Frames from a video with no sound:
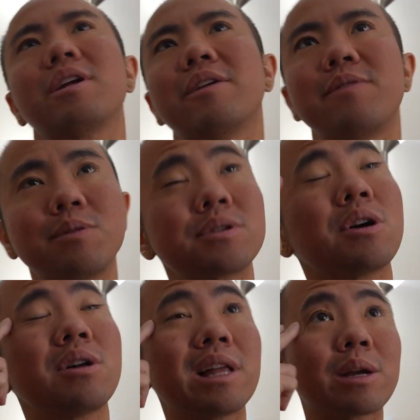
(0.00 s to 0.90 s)
if you
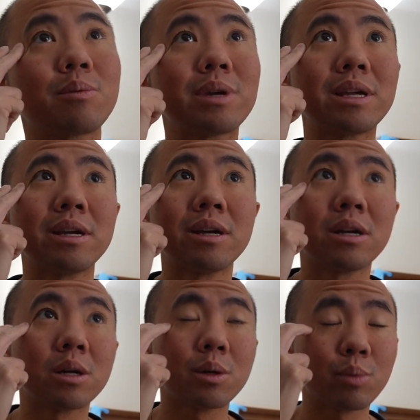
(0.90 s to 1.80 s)
saw, like we
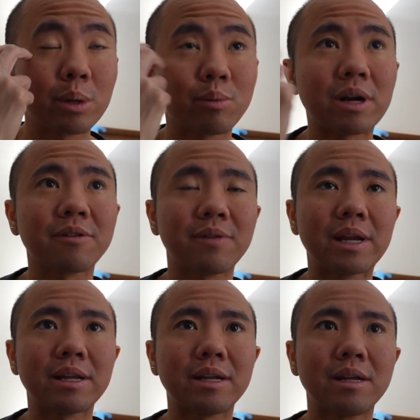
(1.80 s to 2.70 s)

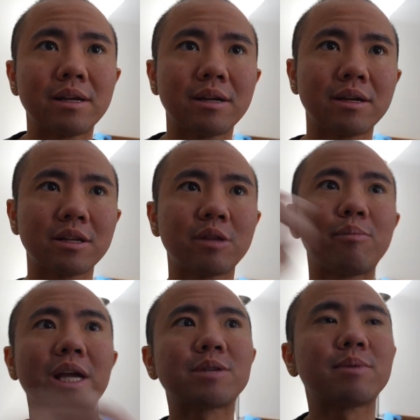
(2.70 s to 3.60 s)
renovated the
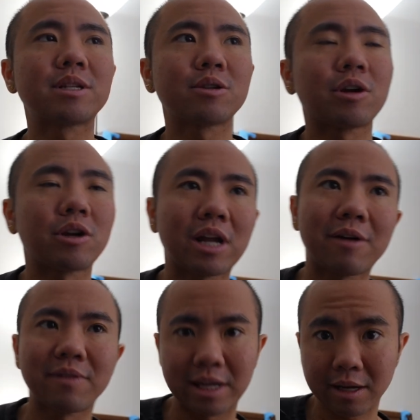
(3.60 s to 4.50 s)
basement so I could
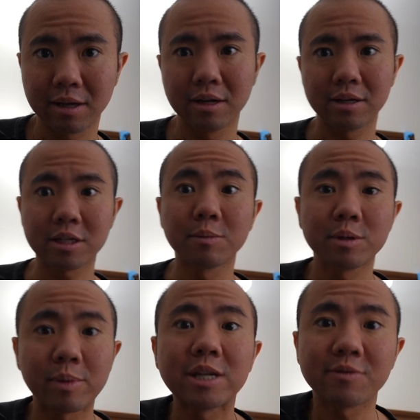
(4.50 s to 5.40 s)
have like some
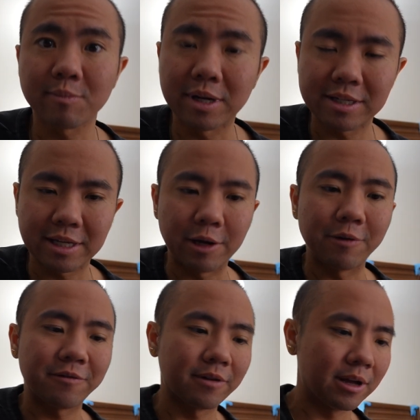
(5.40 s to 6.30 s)
space for
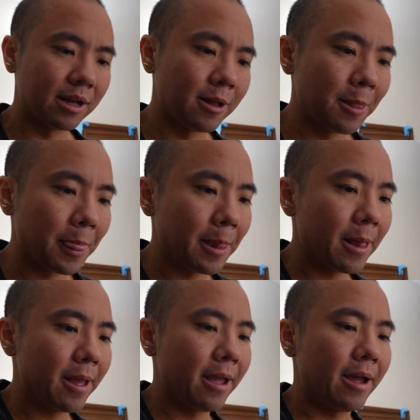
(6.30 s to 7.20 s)
myself.
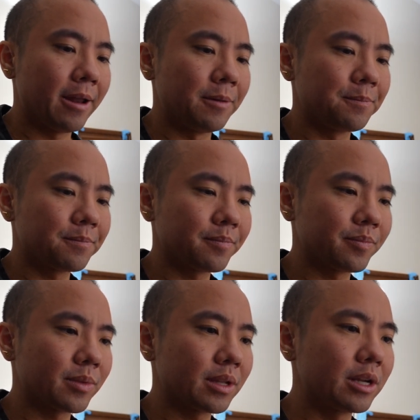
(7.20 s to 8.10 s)
And
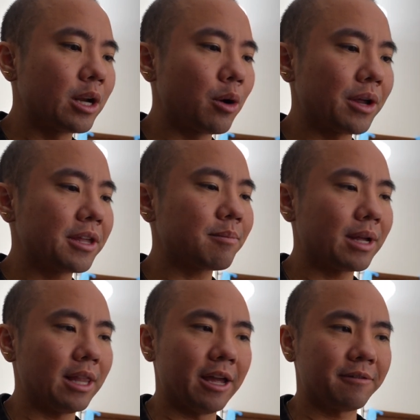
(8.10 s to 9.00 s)
I think my
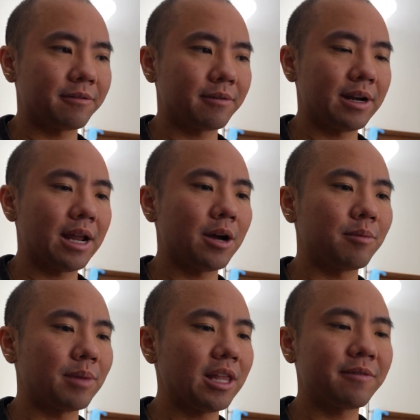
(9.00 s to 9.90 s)
life
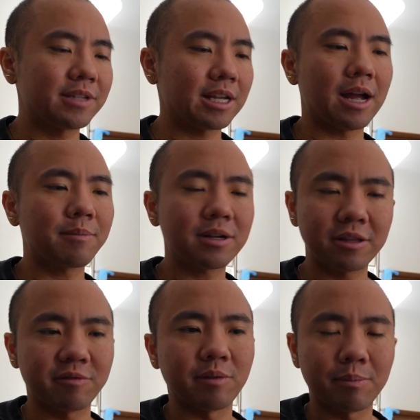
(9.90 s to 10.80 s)
is like I'm gonna
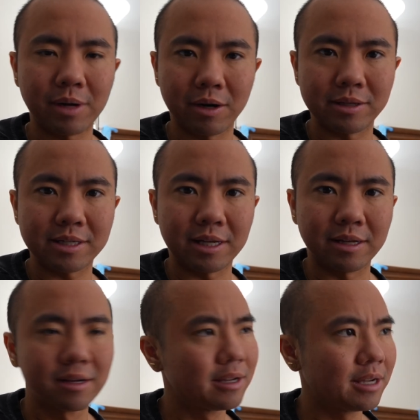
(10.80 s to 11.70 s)
live with my parents, and
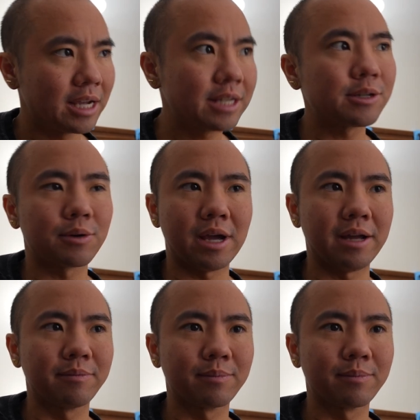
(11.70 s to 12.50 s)
it's okay.